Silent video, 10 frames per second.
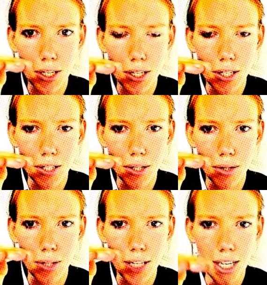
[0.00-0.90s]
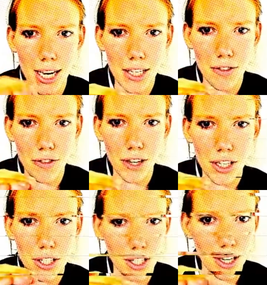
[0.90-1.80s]
So, there's less
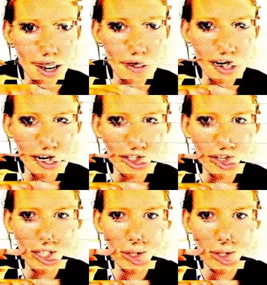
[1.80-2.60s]
friction of the joint.